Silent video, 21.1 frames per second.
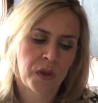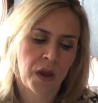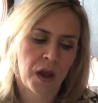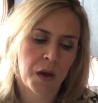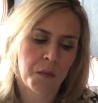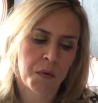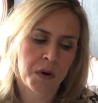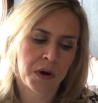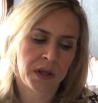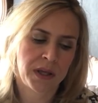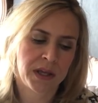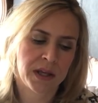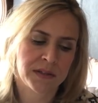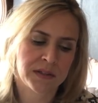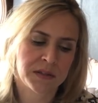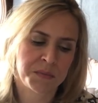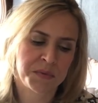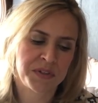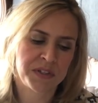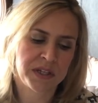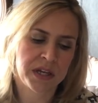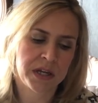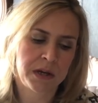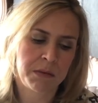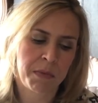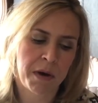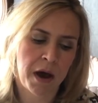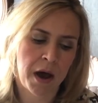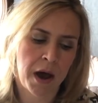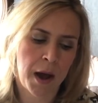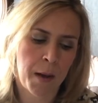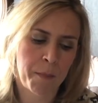I want to get some skinny
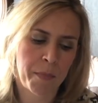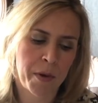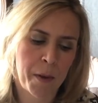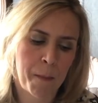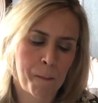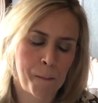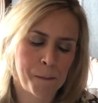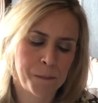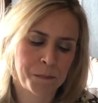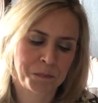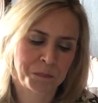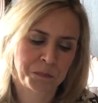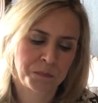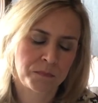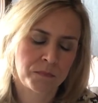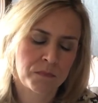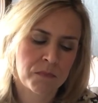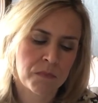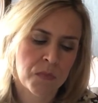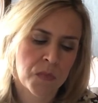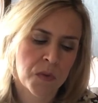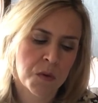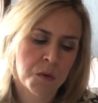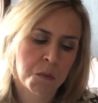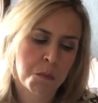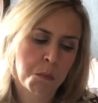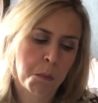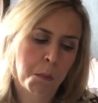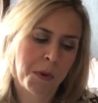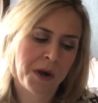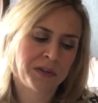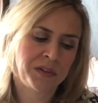pop.
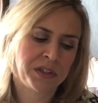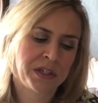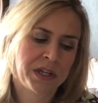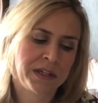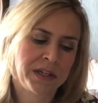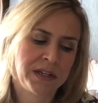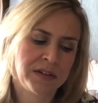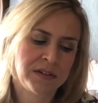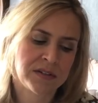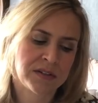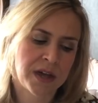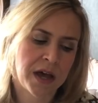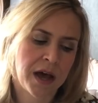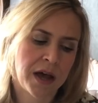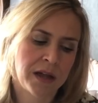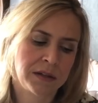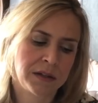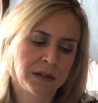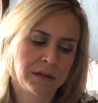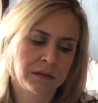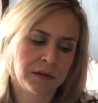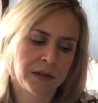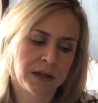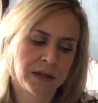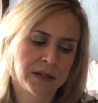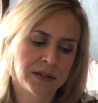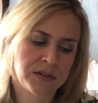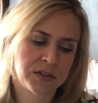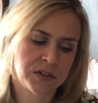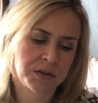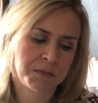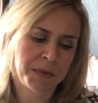And then I need salad,
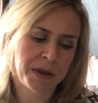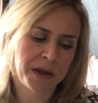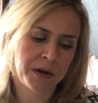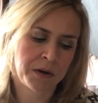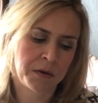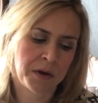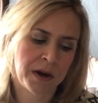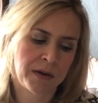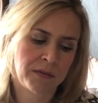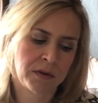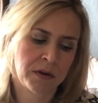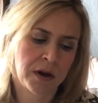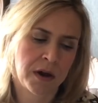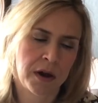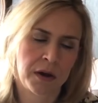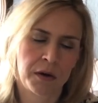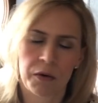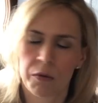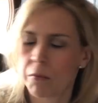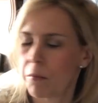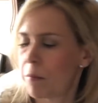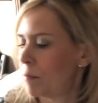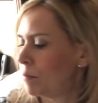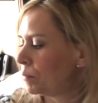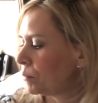lettuce, tomato, avocado.